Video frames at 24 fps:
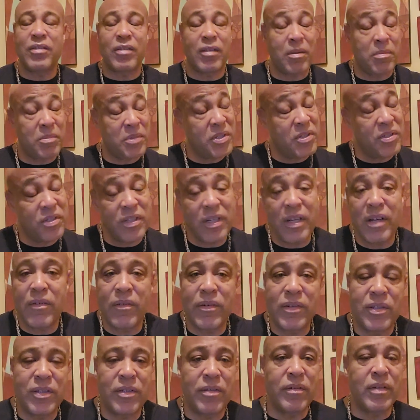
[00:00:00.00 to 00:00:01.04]
So I'm just sharing
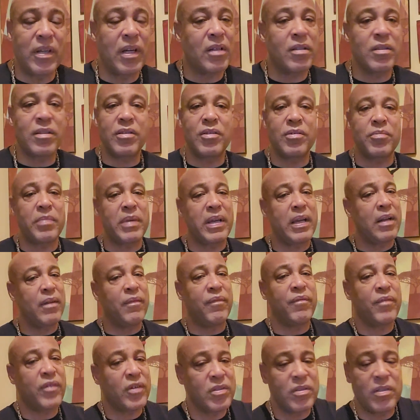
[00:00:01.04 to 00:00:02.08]
with you youngsters, man, the
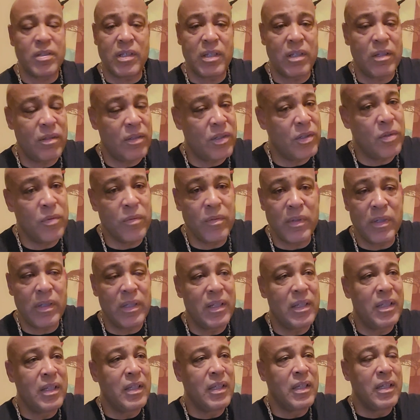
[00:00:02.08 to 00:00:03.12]
first thing you do,
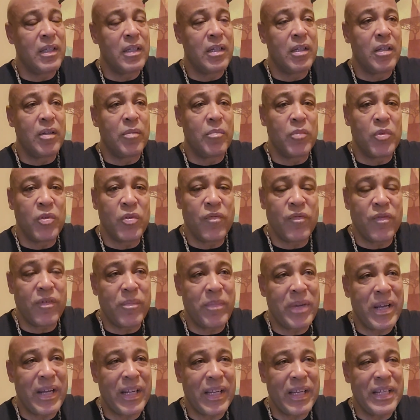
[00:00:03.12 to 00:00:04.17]
move from
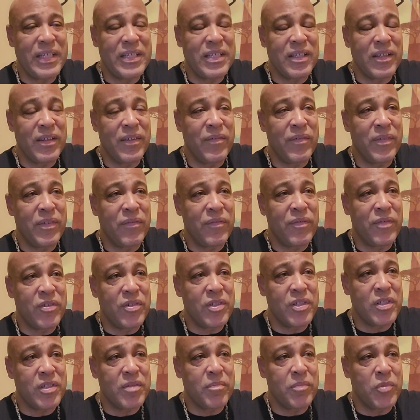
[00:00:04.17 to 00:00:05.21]
back east, even if you
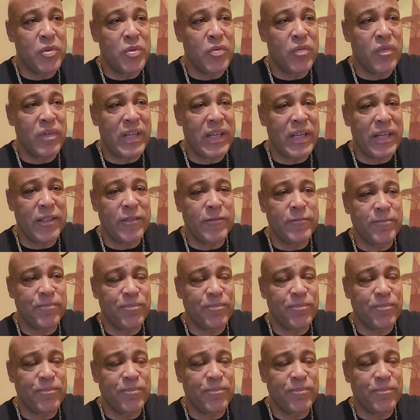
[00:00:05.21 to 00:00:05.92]
just move like